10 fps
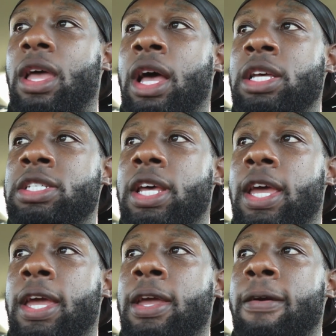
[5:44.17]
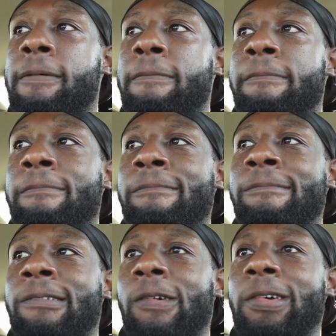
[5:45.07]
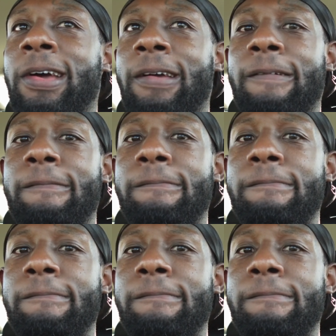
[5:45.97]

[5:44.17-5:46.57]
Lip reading: I say, okay.